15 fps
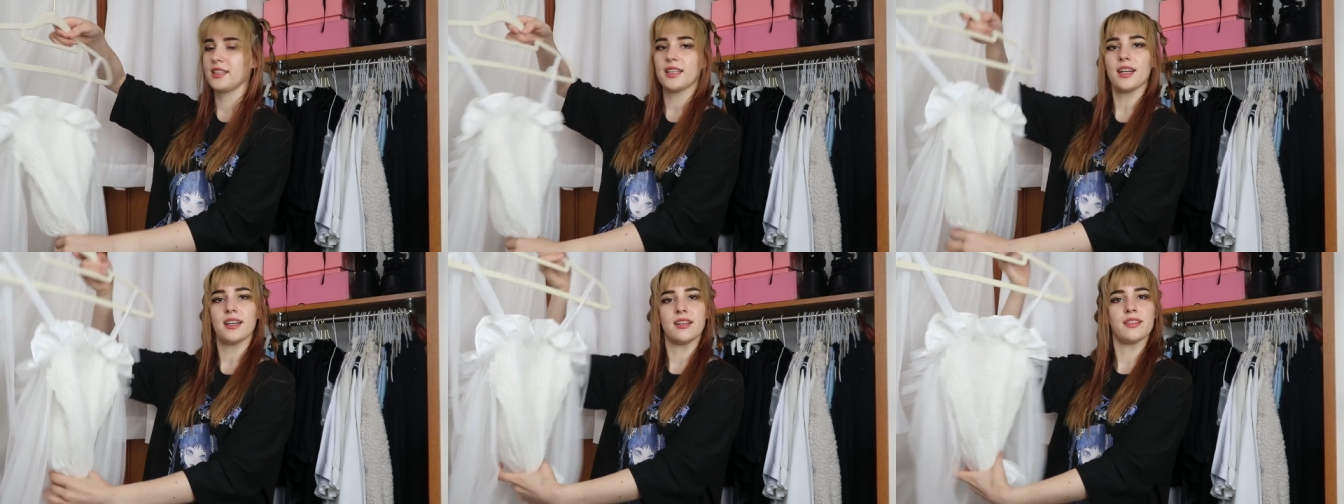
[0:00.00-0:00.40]

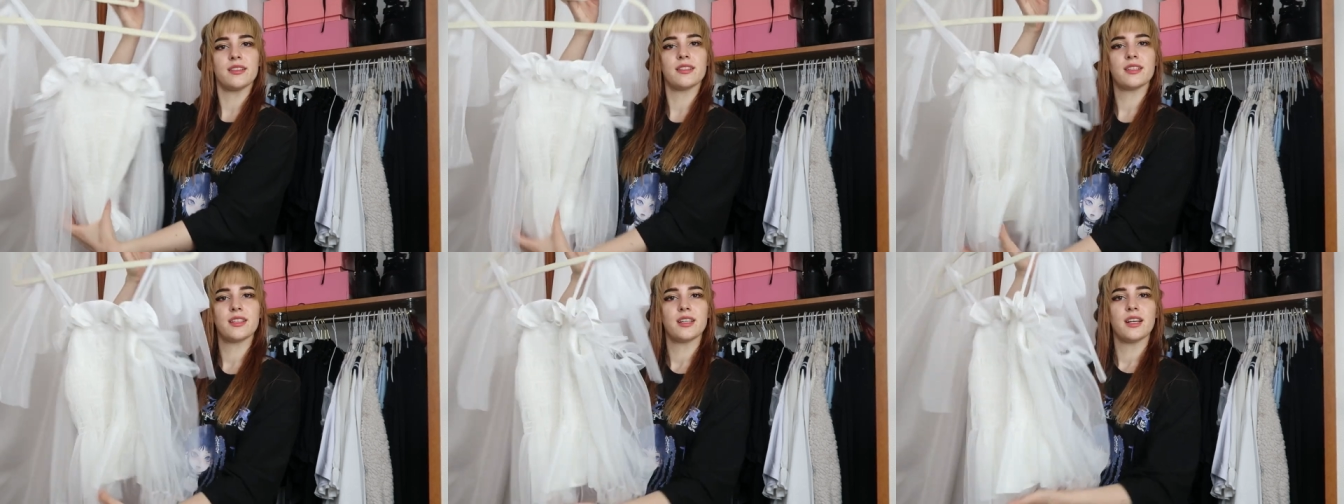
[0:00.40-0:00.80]
yeah
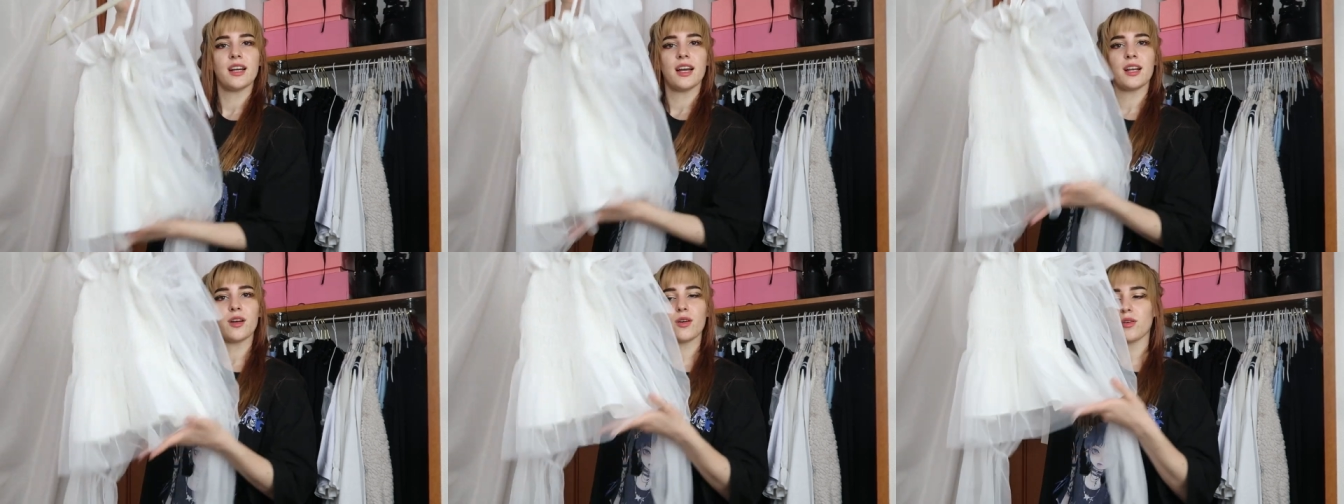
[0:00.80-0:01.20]

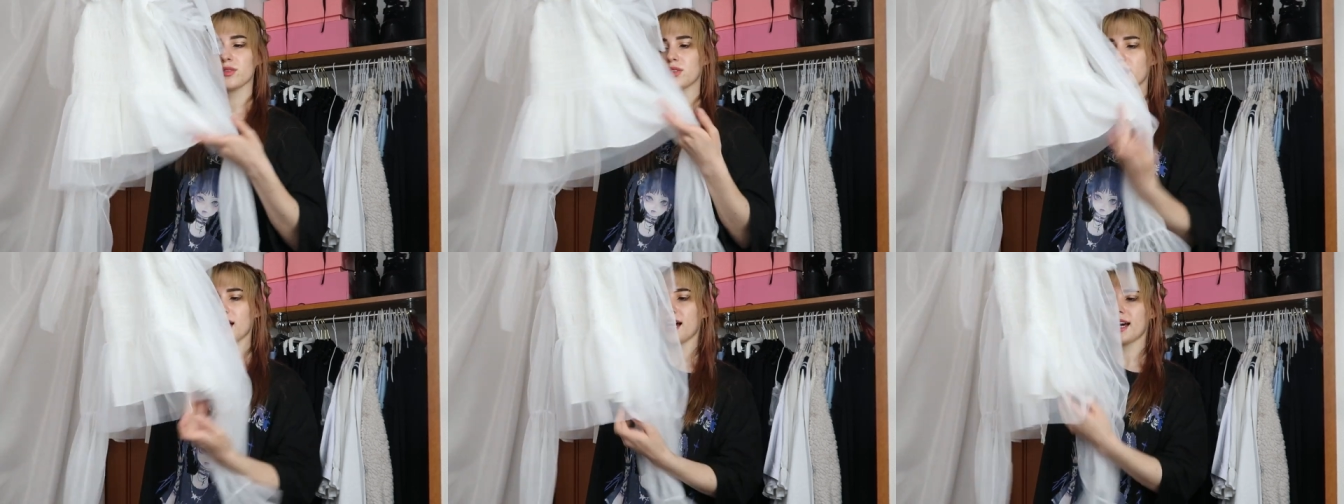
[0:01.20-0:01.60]
it
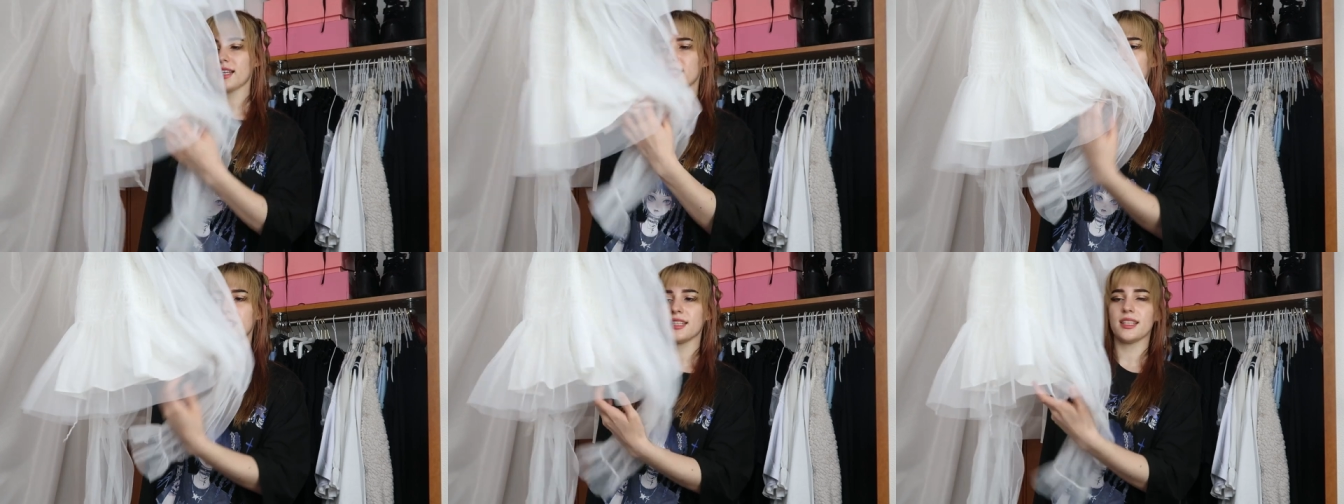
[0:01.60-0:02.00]
also
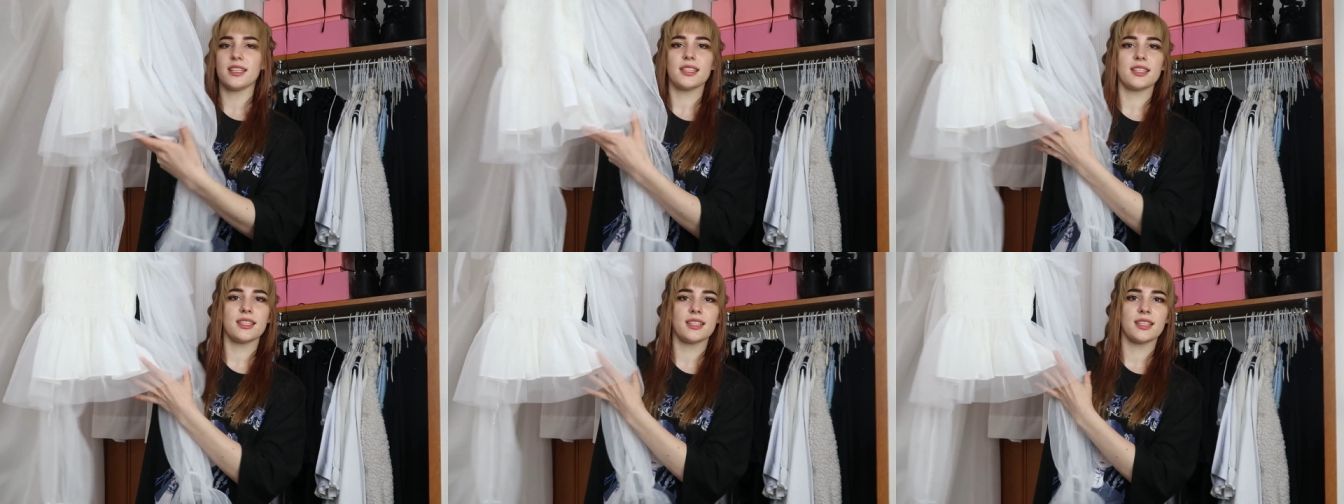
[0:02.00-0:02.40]
has
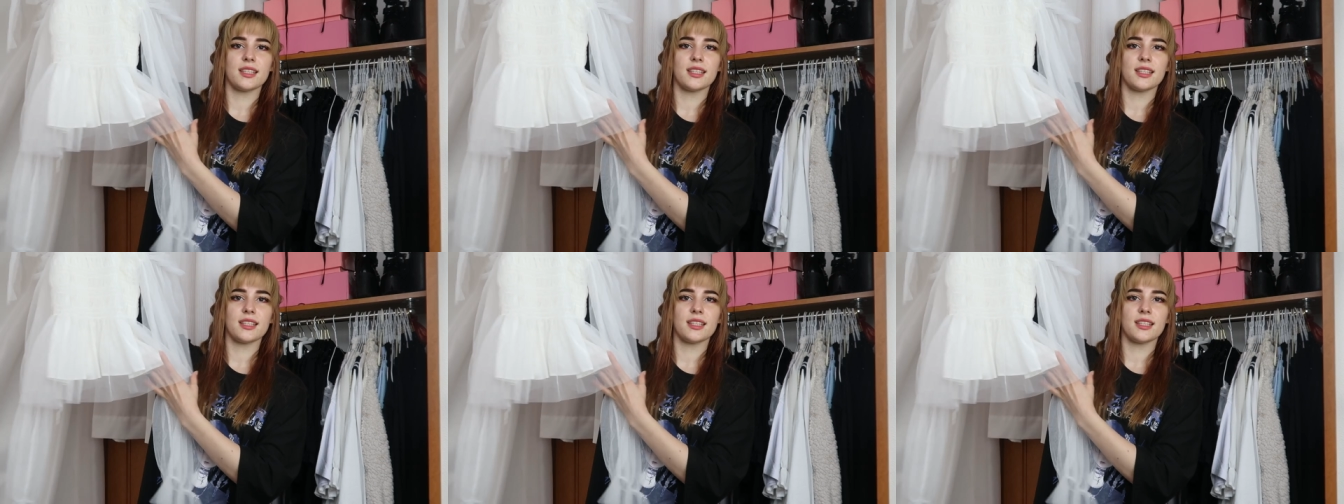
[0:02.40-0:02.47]
these